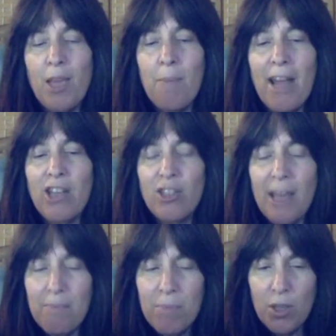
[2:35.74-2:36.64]
Imagine
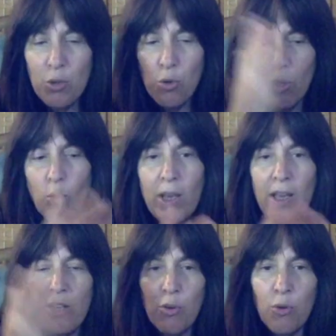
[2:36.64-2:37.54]
that big
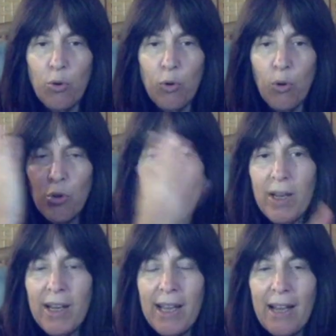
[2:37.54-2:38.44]
hallway going all the
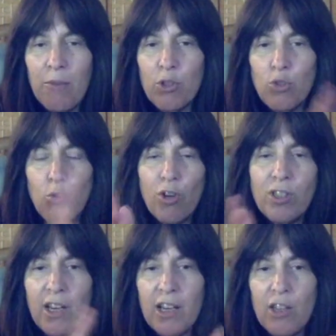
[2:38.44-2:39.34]
way down with
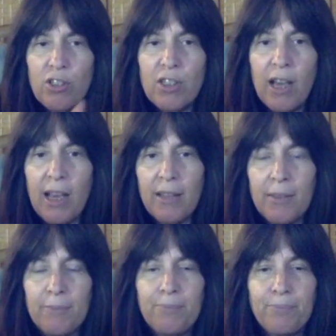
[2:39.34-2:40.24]
doors on either
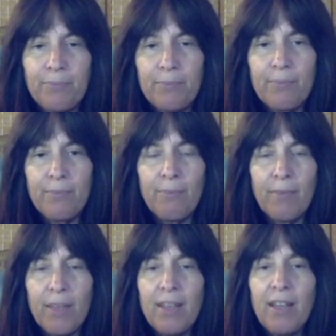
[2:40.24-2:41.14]
side.
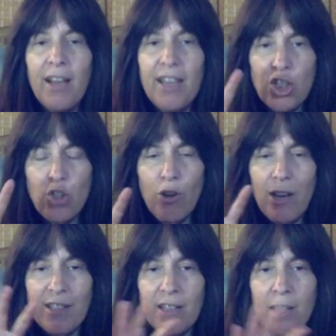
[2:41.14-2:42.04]
Each
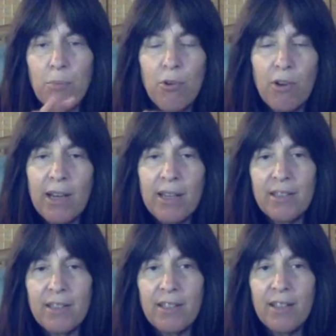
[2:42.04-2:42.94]
door has a number on
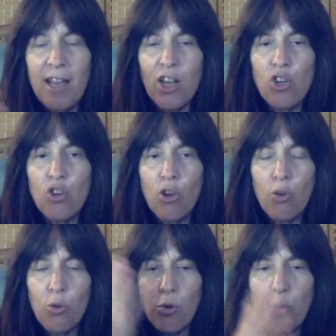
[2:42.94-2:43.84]
it, and you're
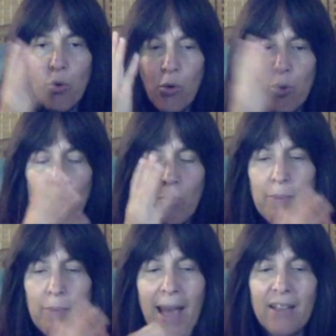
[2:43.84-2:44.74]
going all the
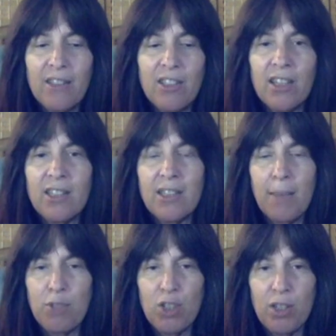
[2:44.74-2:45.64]
way back to
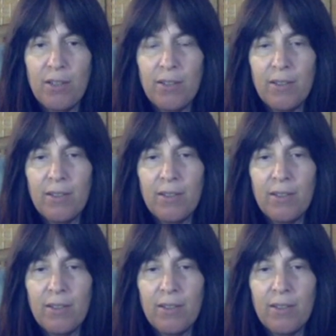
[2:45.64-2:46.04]
conception.